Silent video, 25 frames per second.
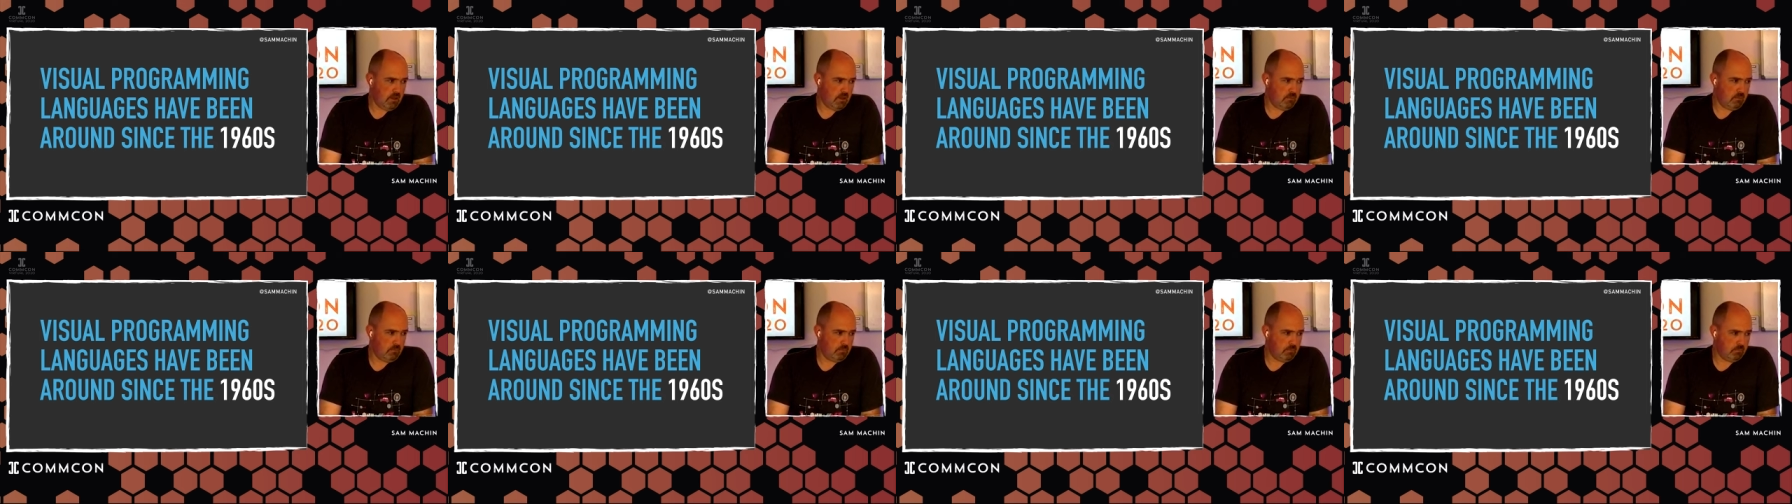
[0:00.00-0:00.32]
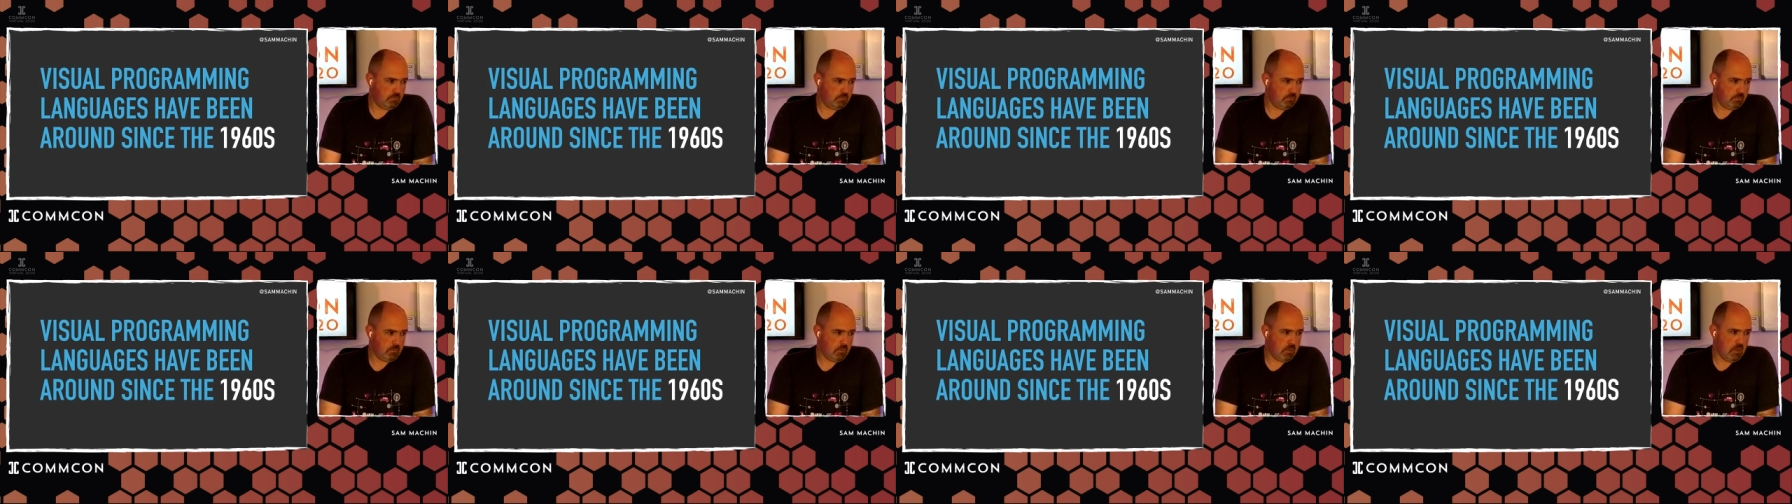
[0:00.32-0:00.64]
And
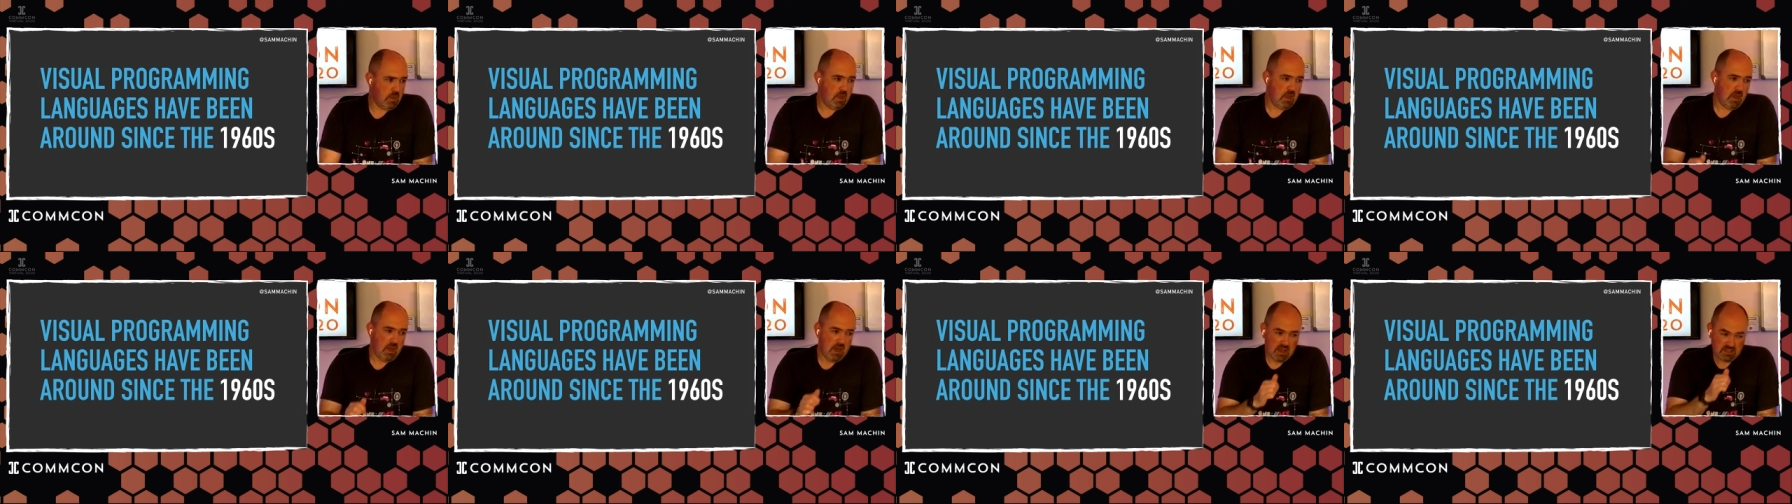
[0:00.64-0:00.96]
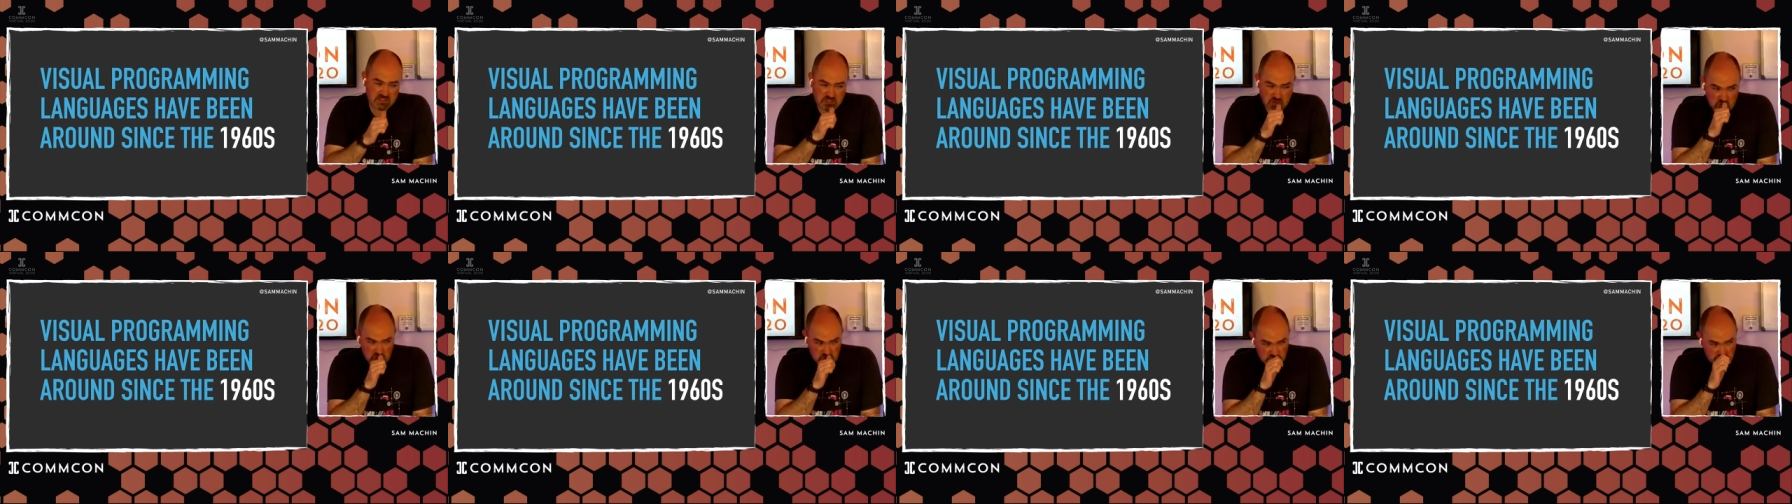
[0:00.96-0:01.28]

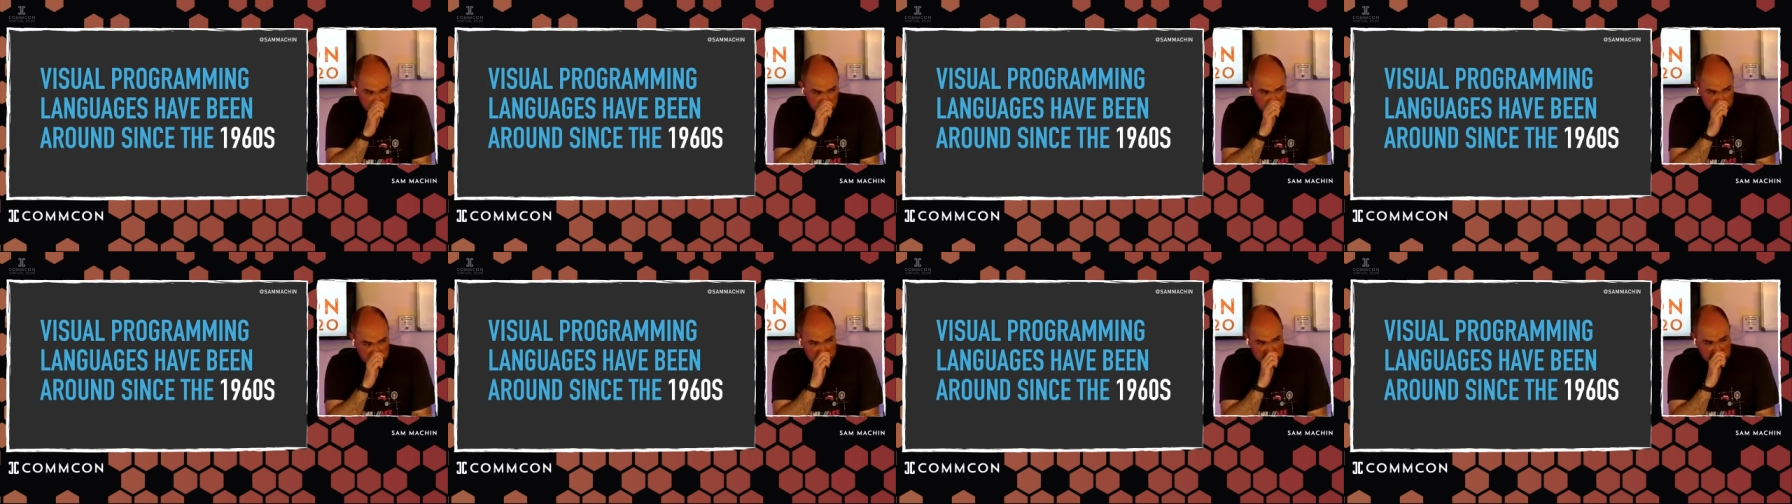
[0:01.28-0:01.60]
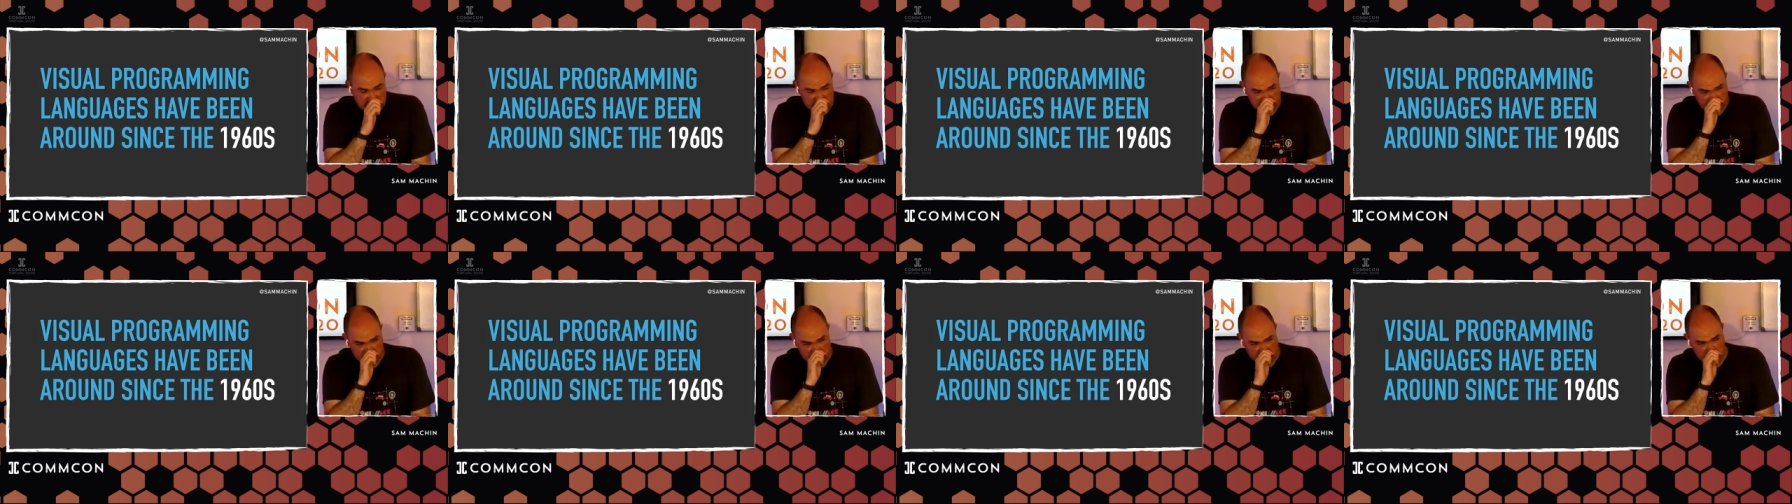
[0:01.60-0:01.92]
so who
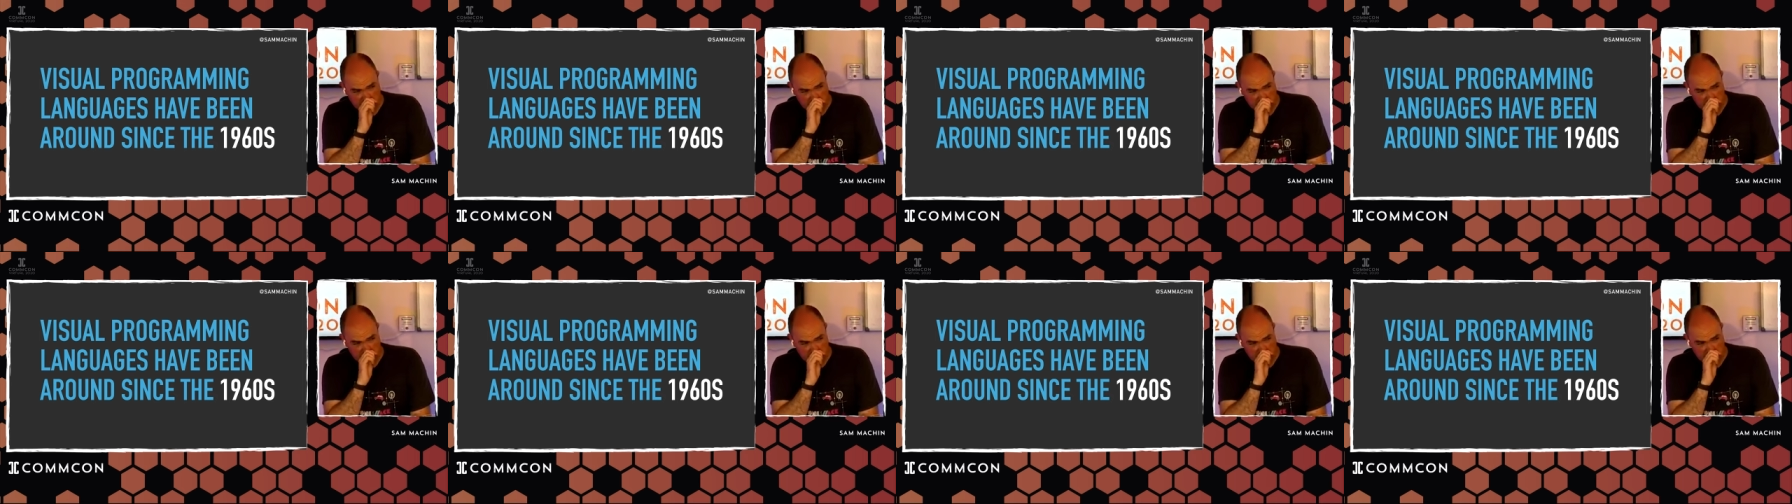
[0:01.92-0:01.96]
uses these